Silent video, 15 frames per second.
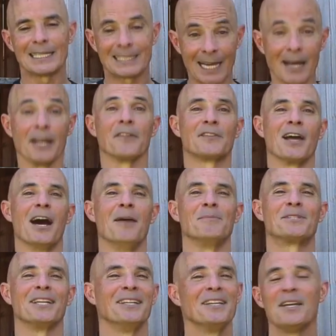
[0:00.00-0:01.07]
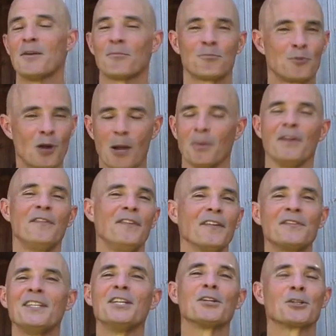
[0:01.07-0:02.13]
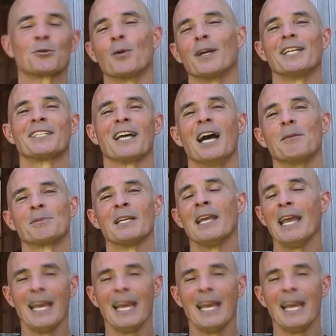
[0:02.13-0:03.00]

ton of times, probably 15 or 20 times.